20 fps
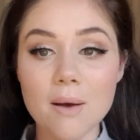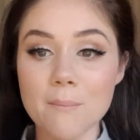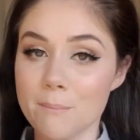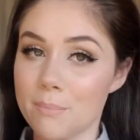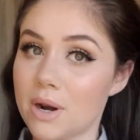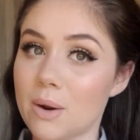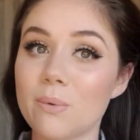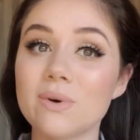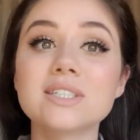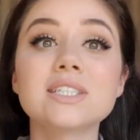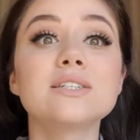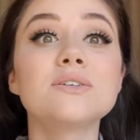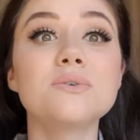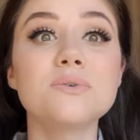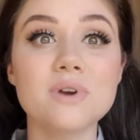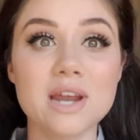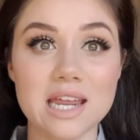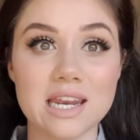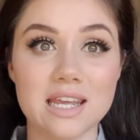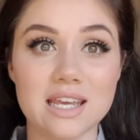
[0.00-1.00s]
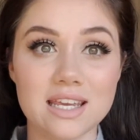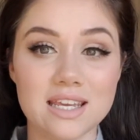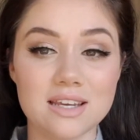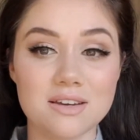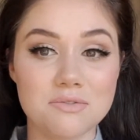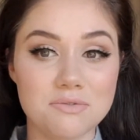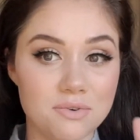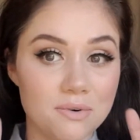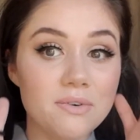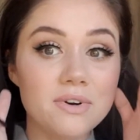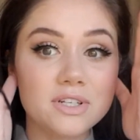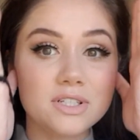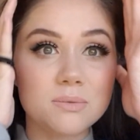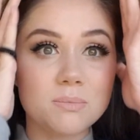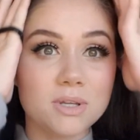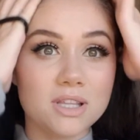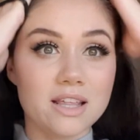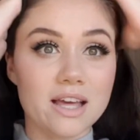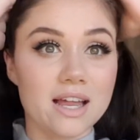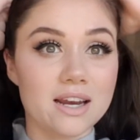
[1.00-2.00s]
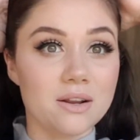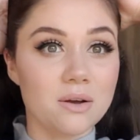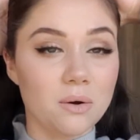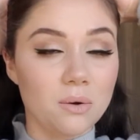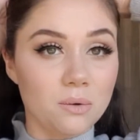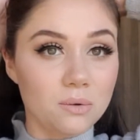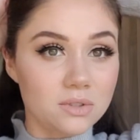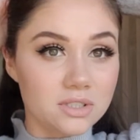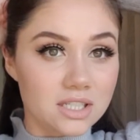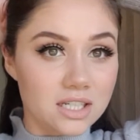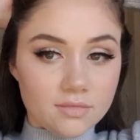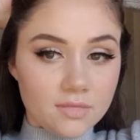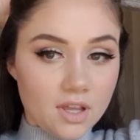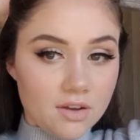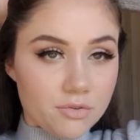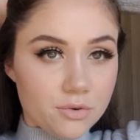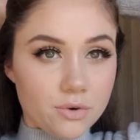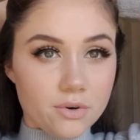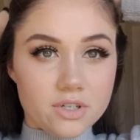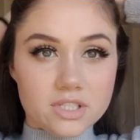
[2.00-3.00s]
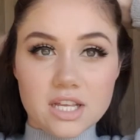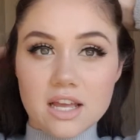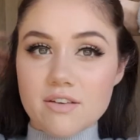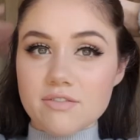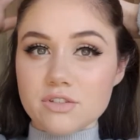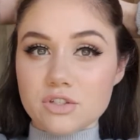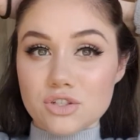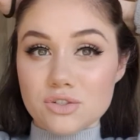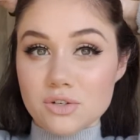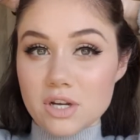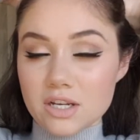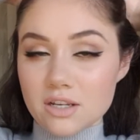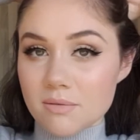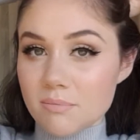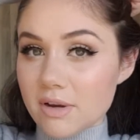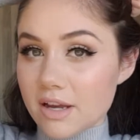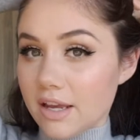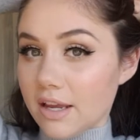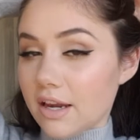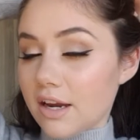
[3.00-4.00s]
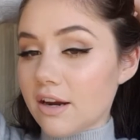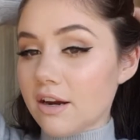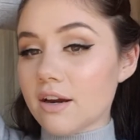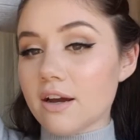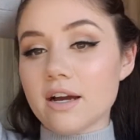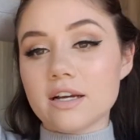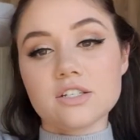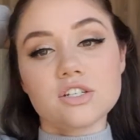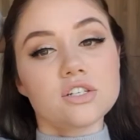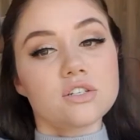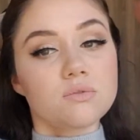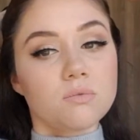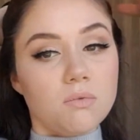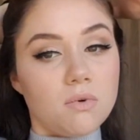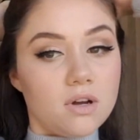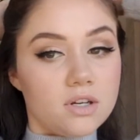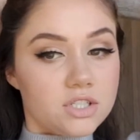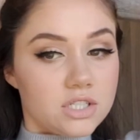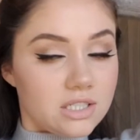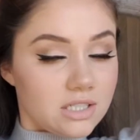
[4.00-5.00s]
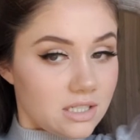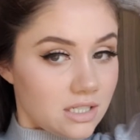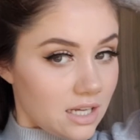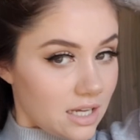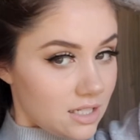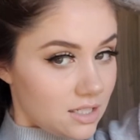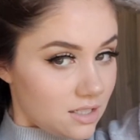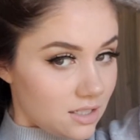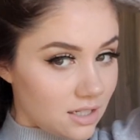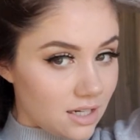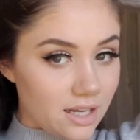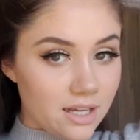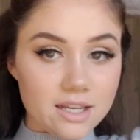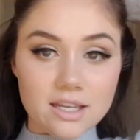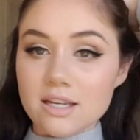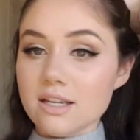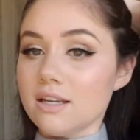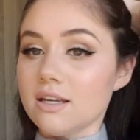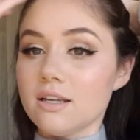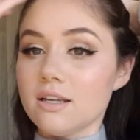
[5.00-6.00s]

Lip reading: But I wasn't ready for it to be that cold. Now, of course, I haven't straightened my hair. I just washed it yesterday.